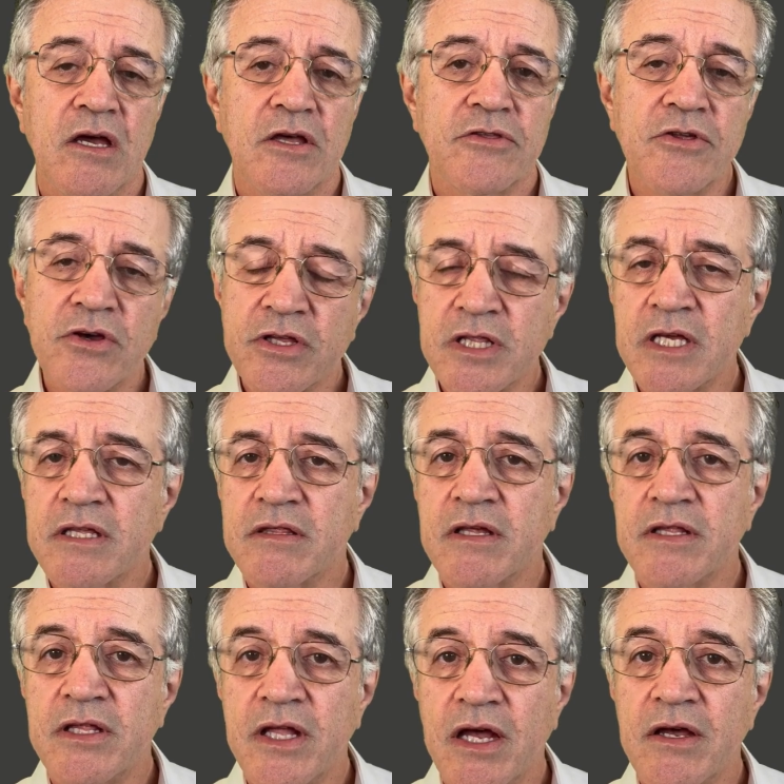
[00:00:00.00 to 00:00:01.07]
Thirdly, the
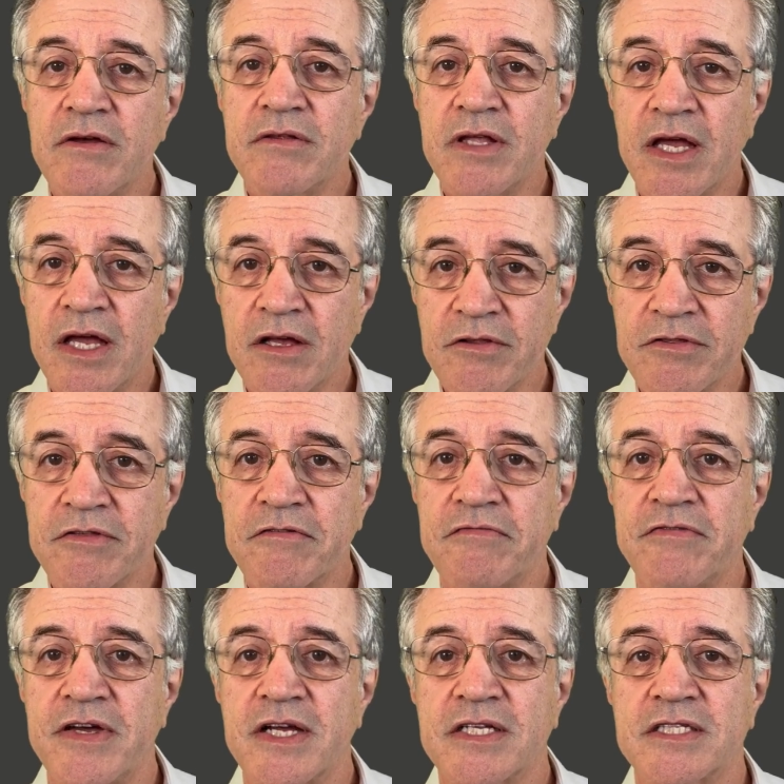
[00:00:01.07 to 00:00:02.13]
known health
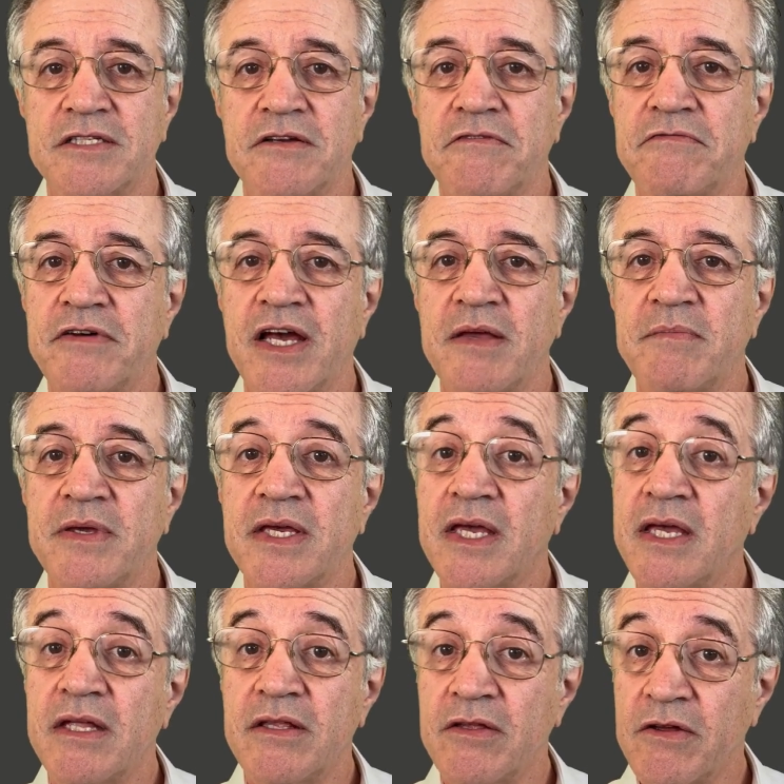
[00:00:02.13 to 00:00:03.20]
effects of vaping
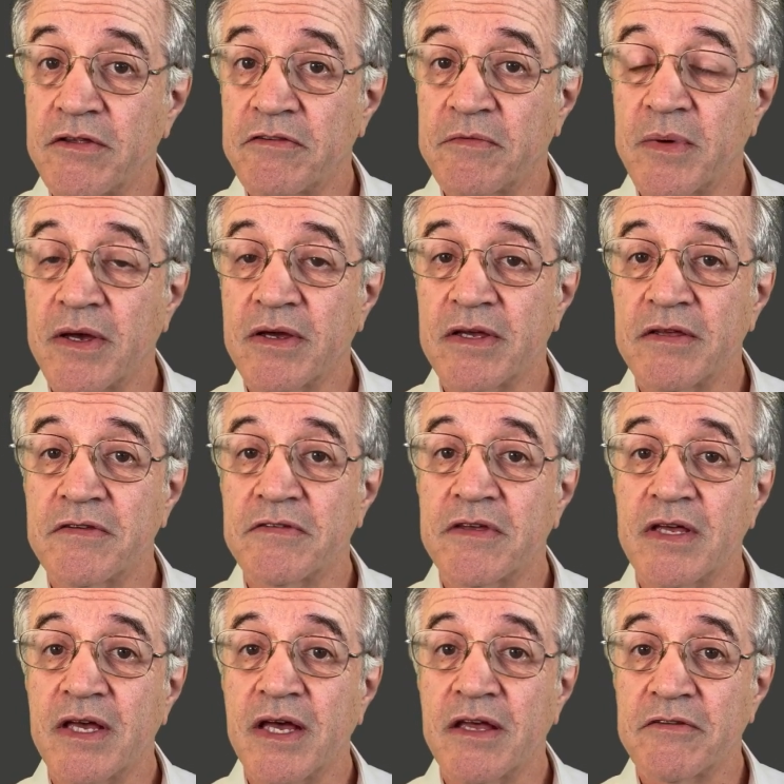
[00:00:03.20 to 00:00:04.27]
in non-smokers
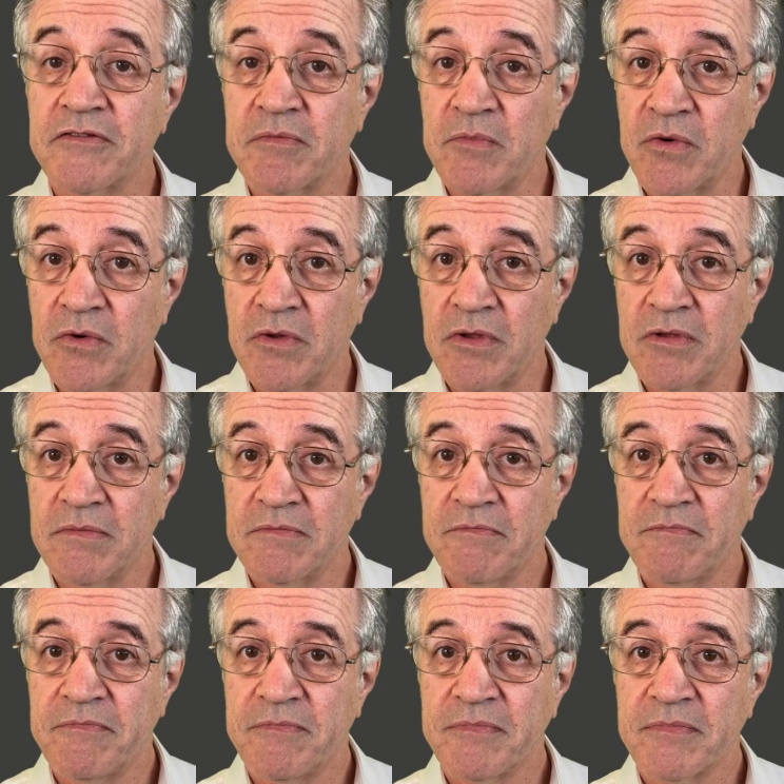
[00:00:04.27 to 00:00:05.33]
are small.
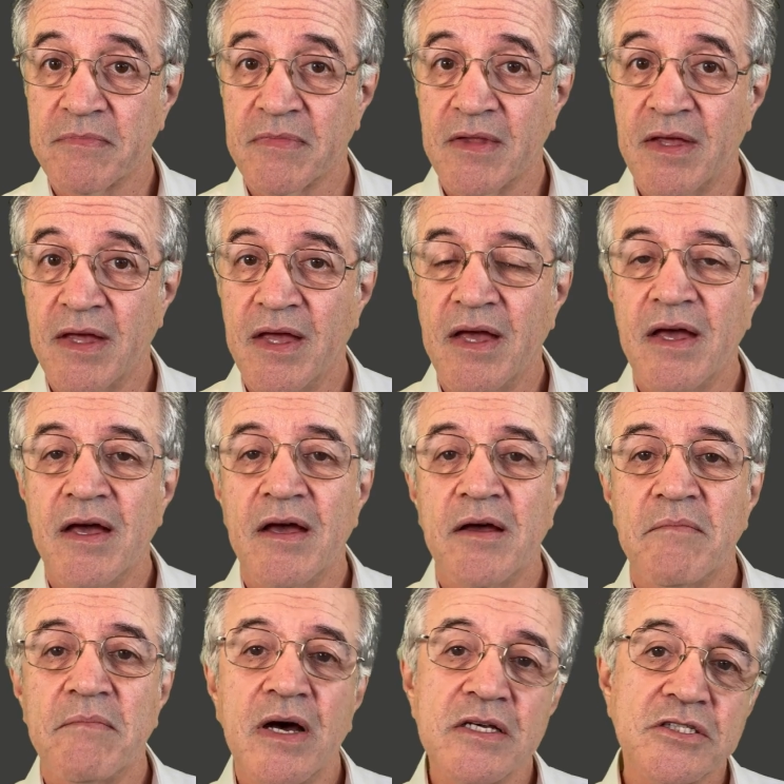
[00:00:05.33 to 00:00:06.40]

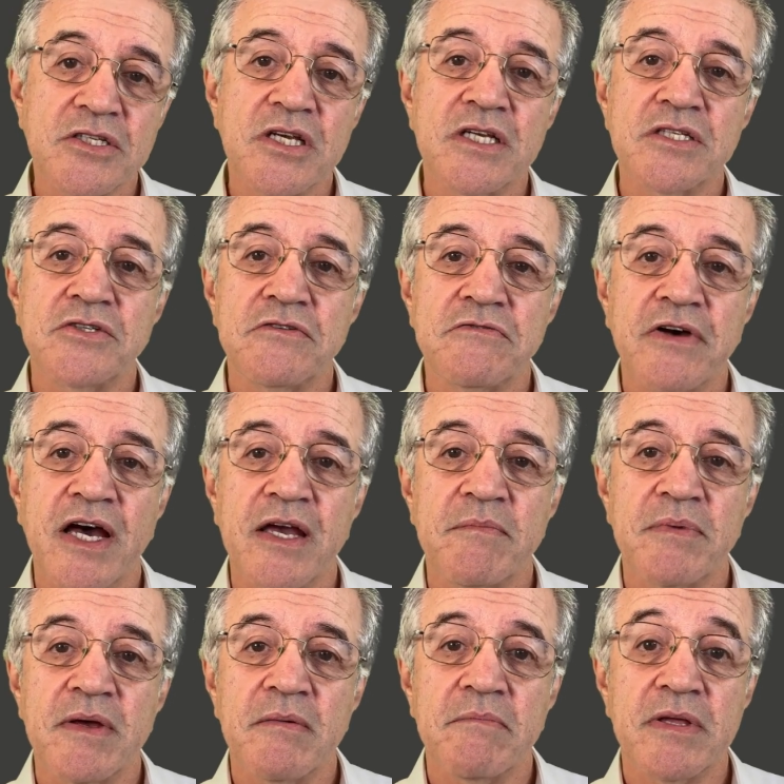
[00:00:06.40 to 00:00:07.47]
Most teens who vape
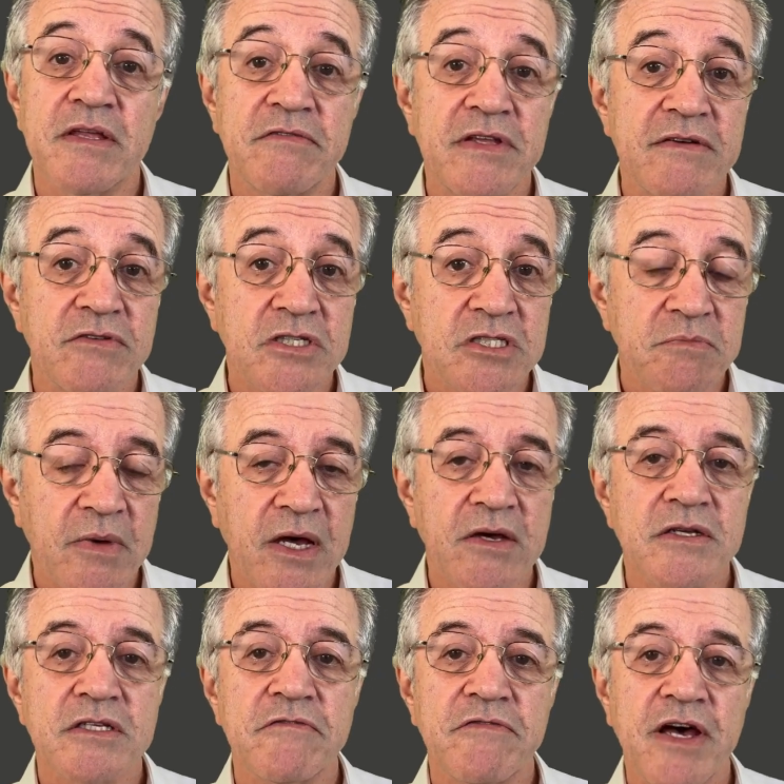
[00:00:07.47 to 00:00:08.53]
but have never
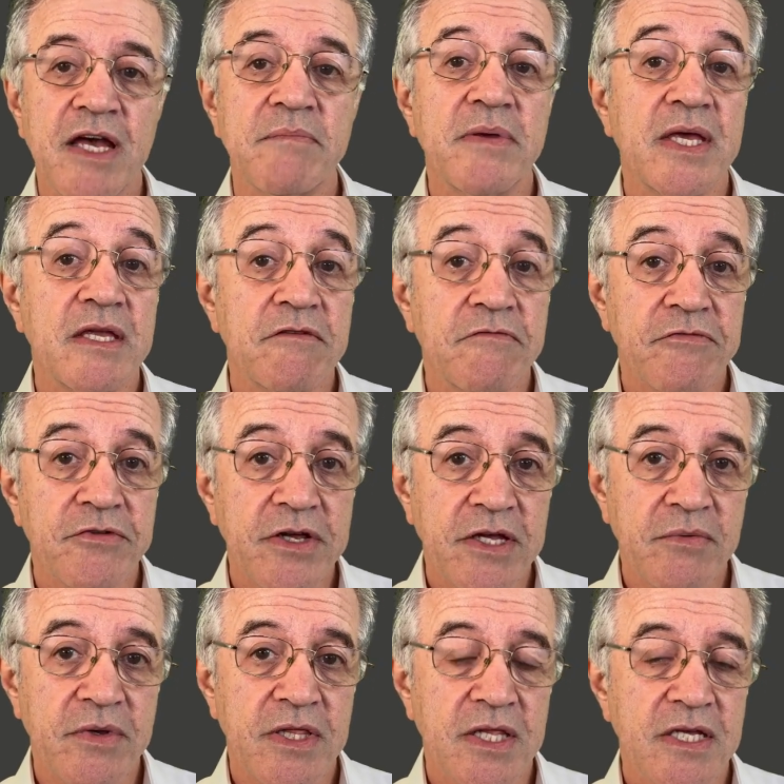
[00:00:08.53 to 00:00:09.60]
smoked vape
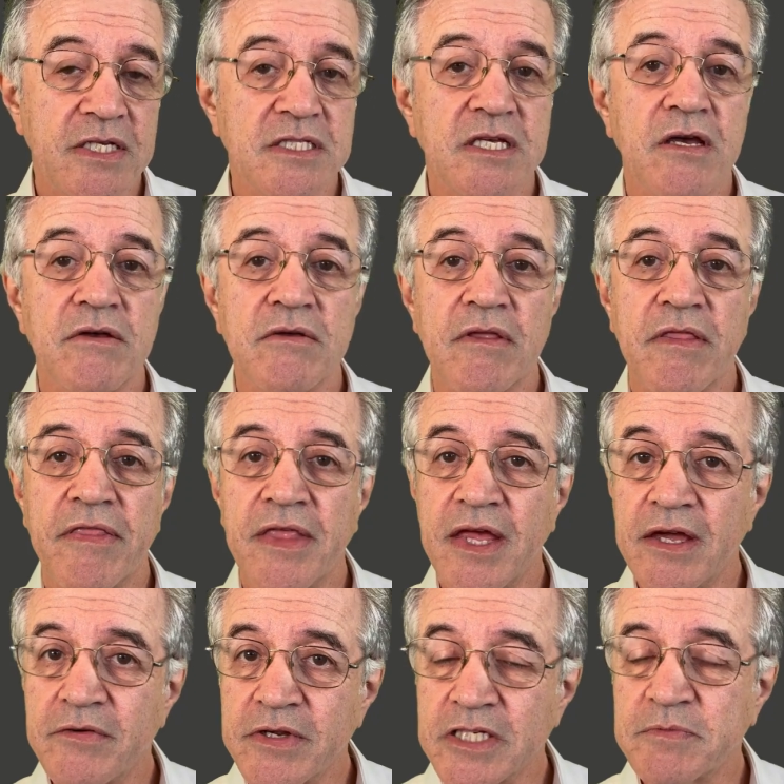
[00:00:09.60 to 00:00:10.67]
infrequently, so
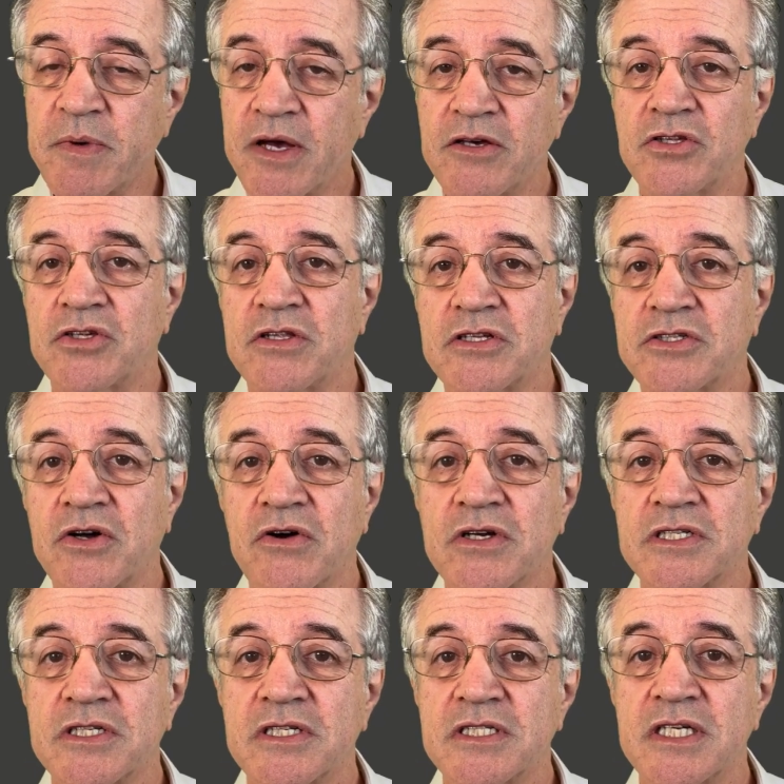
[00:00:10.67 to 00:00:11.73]
their exposure to
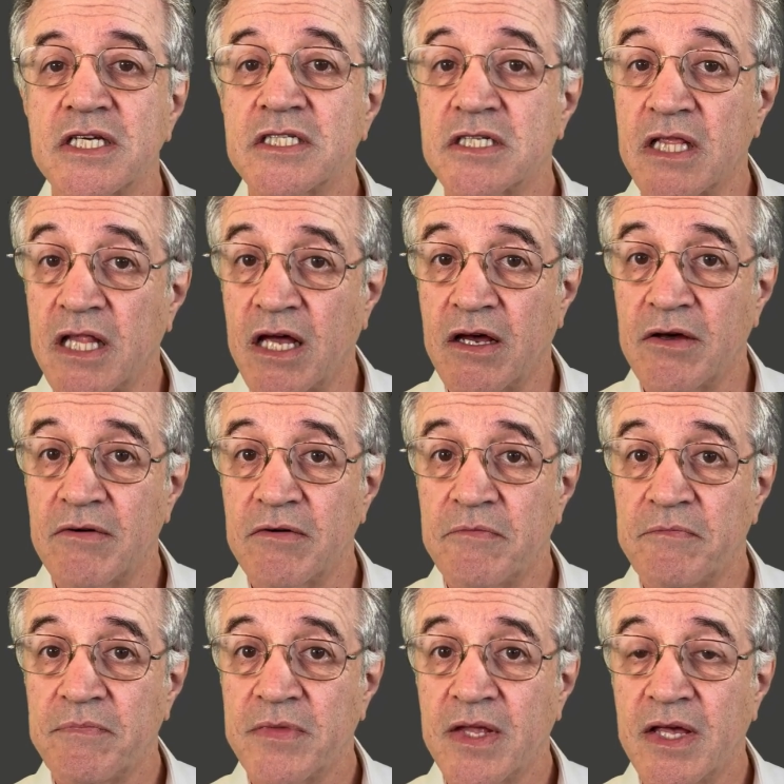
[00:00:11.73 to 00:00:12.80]
toxins is low,
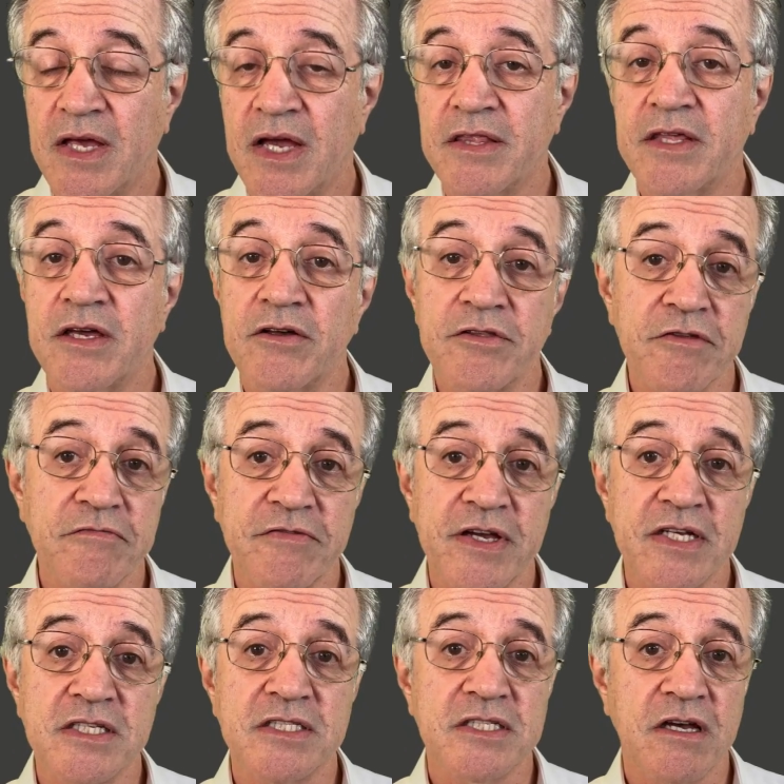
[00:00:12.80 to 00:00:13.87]
and the health
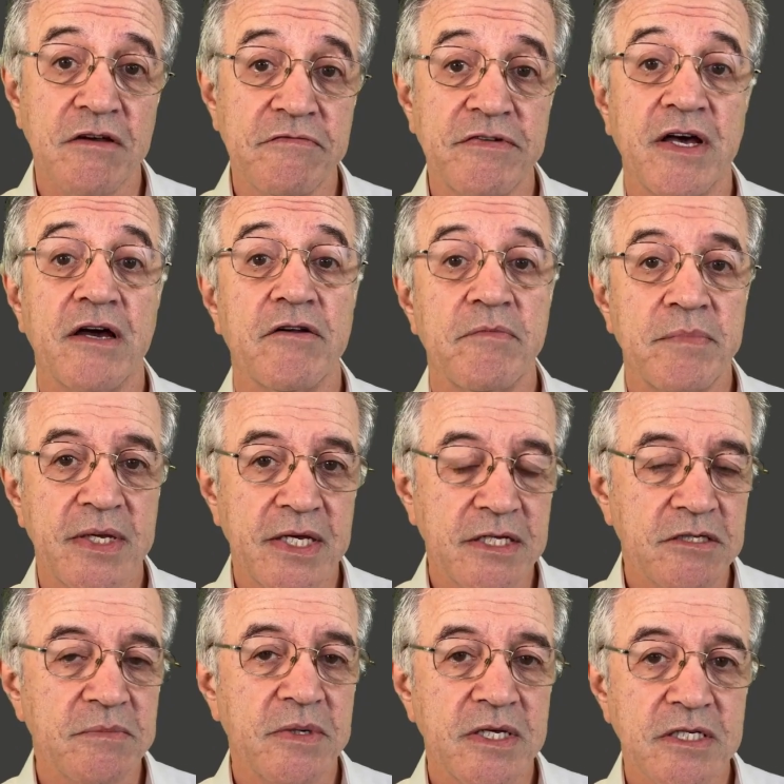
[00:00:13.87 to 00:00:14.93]
effects so far appear
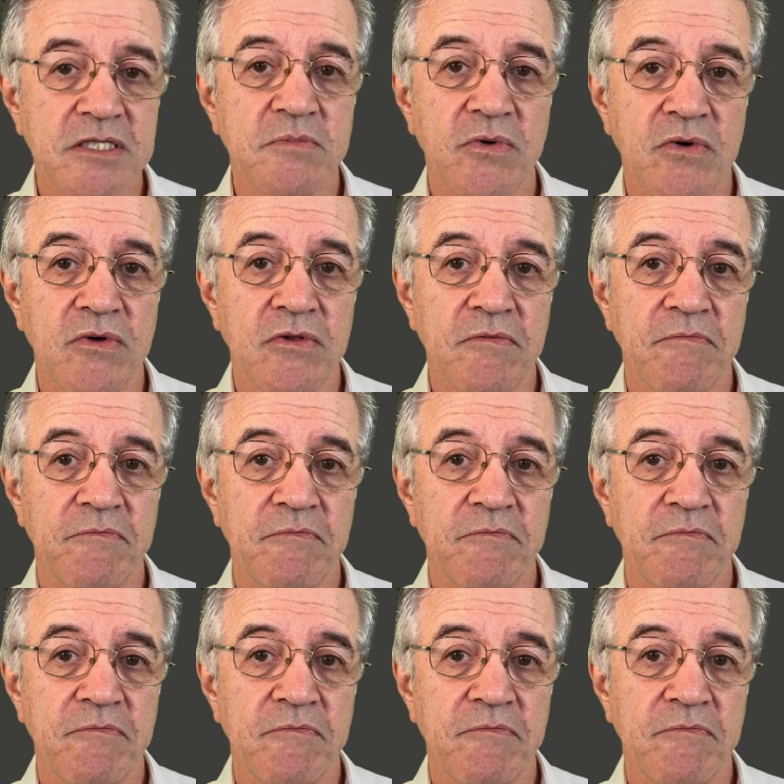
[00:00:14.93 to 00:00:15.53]
to be small.